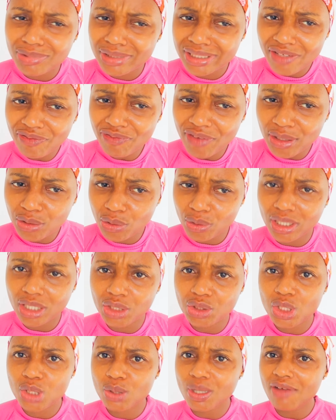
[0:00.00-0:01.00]
different
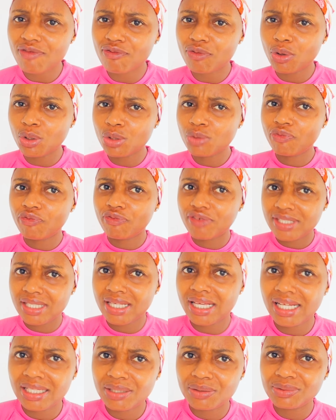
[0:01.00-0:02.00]
locations, so I've gone
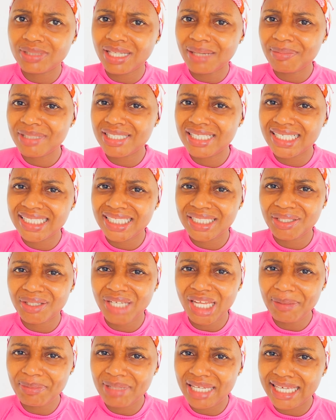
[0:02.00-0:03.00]
physically, we'll not meet the agent,
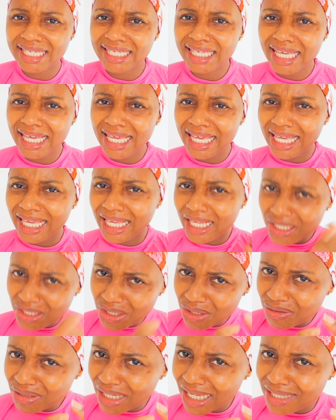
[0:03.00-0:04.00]
they'll not be like, is
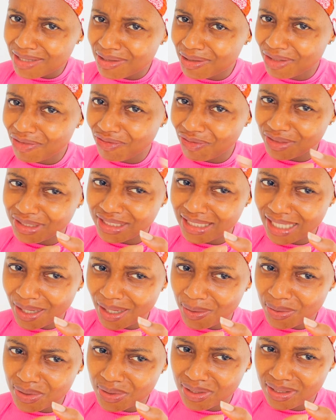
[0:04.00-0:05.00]
it you that is looking for the
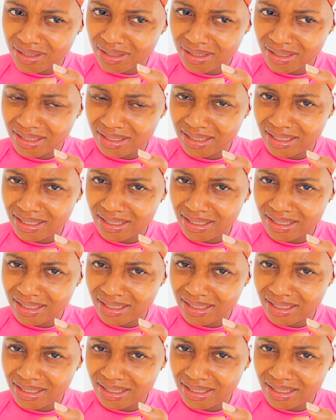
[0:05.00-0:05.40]
house?